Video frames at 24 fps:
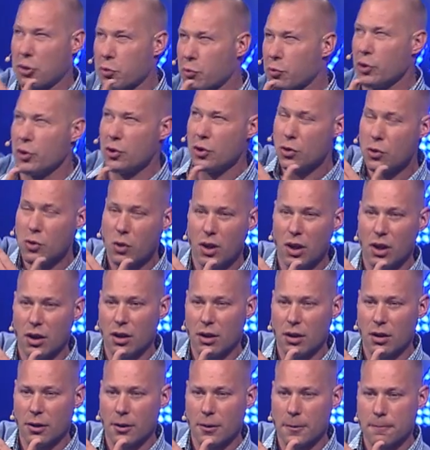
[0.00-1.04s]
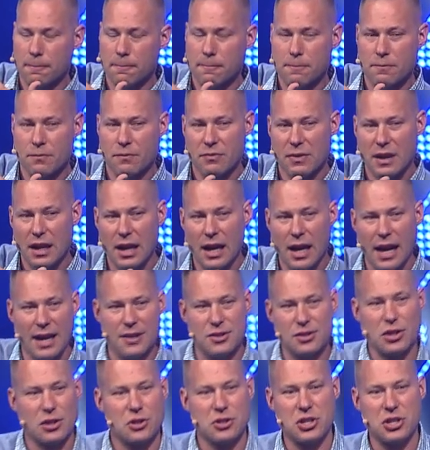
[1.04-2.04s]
through. And so